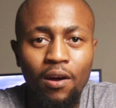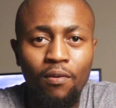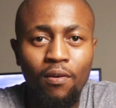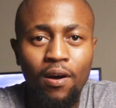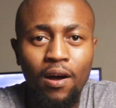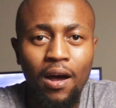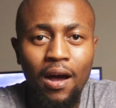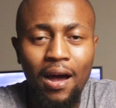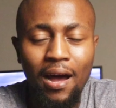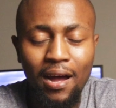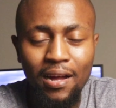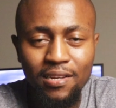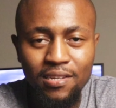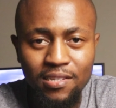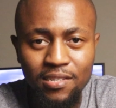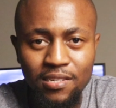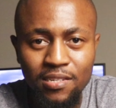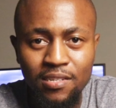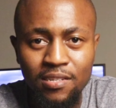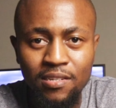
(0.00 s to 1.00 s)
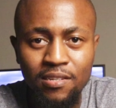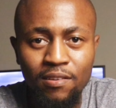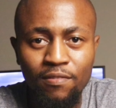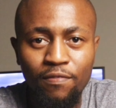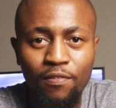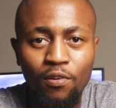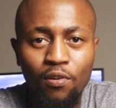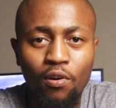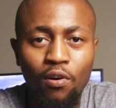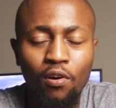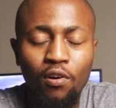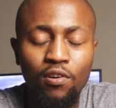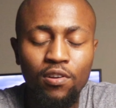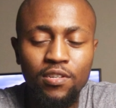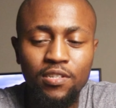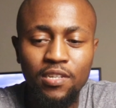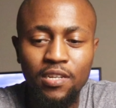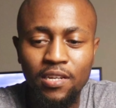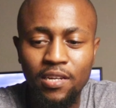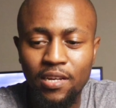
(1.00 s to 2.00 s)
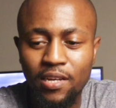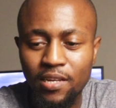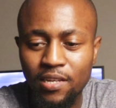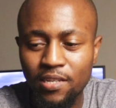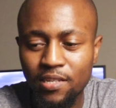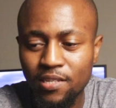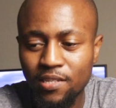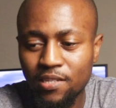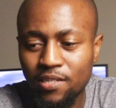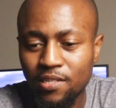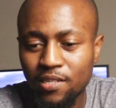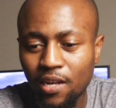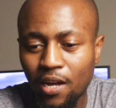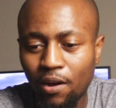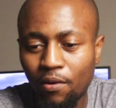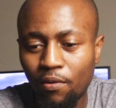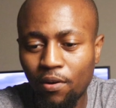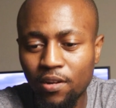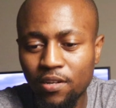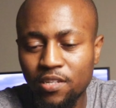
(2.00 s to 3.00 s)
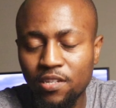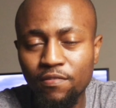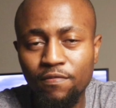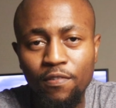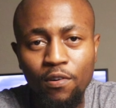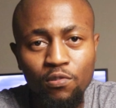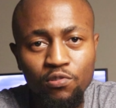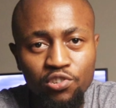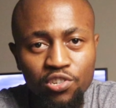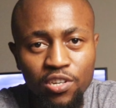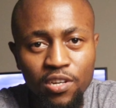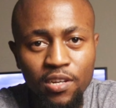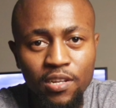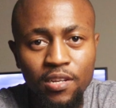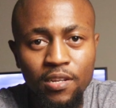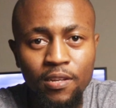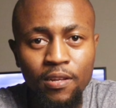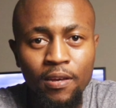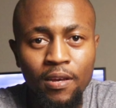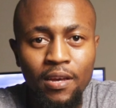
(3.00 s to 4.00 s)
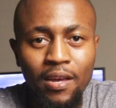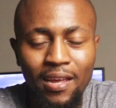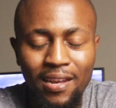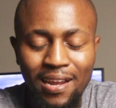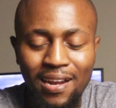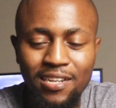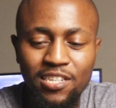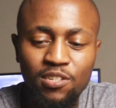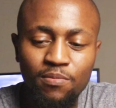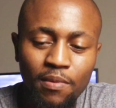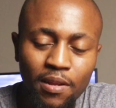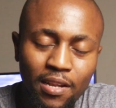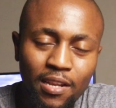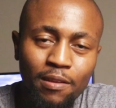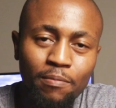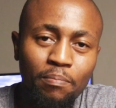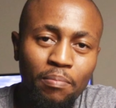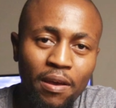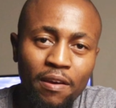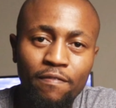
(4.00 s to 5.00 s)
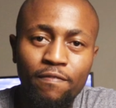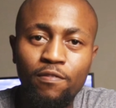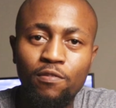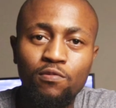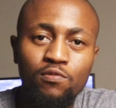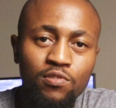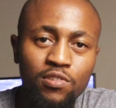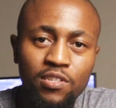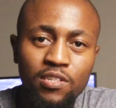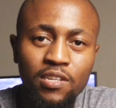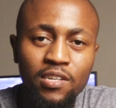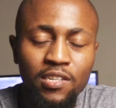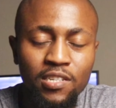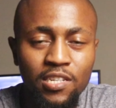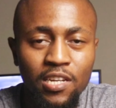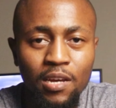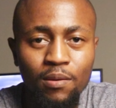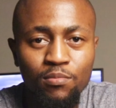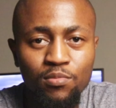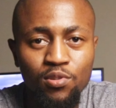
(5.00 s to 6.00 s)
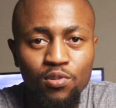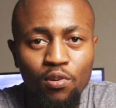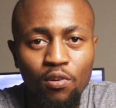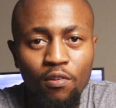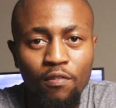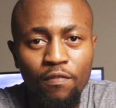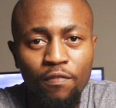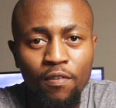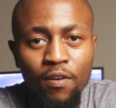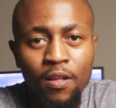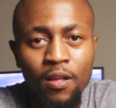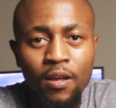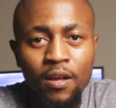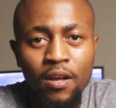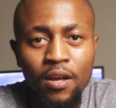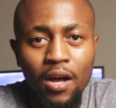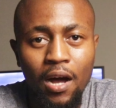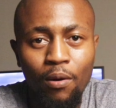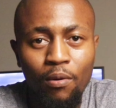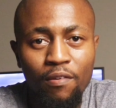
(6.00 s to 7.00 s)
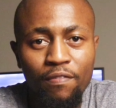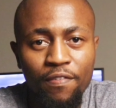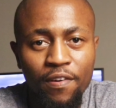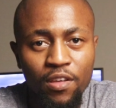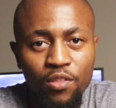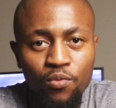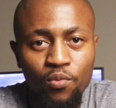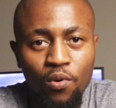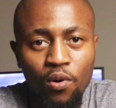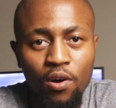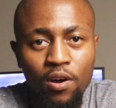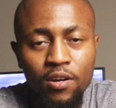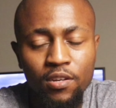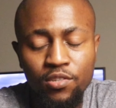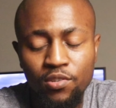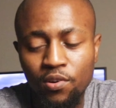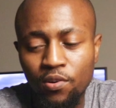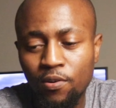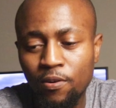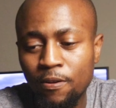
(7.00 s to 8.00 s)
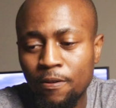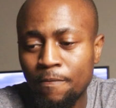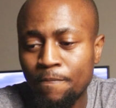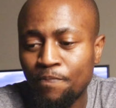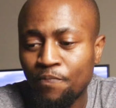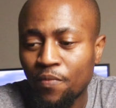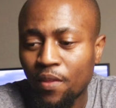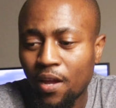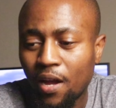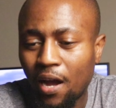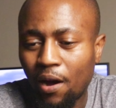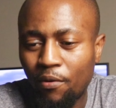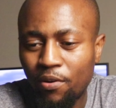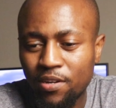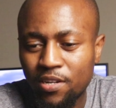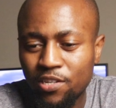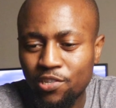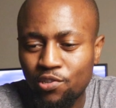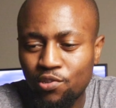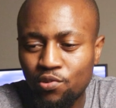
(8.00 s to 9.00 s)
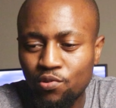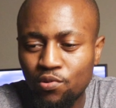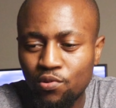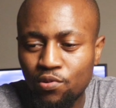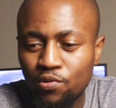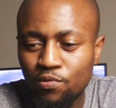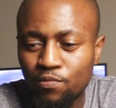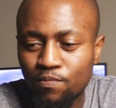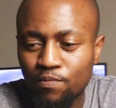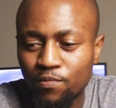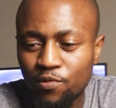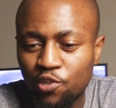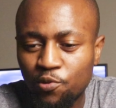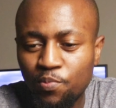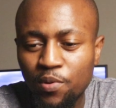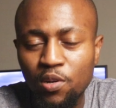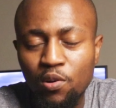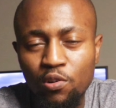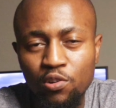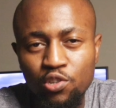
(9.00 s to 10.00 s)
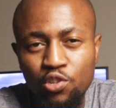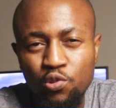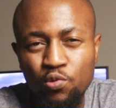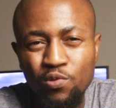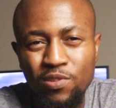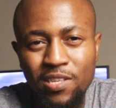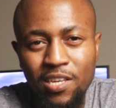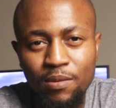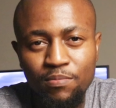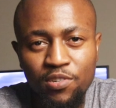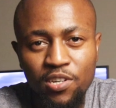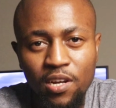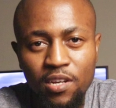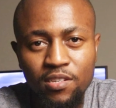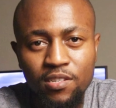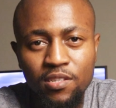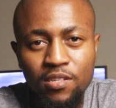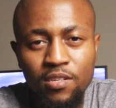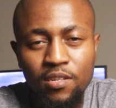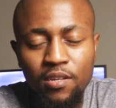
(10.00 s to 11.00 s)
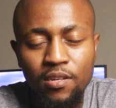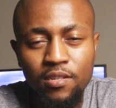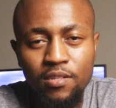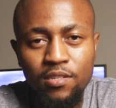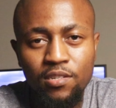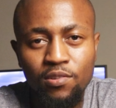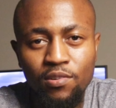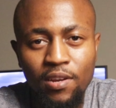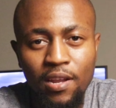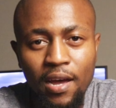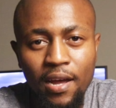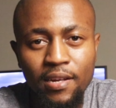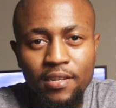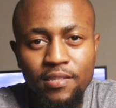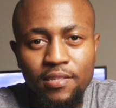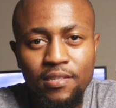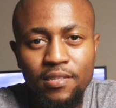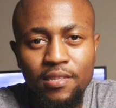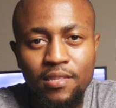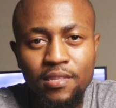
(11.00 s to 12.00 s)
our heart for God, increase our devotion, and ultimately bear fruit in terms of our faith work. So, I want us to speak on two scriptures tonight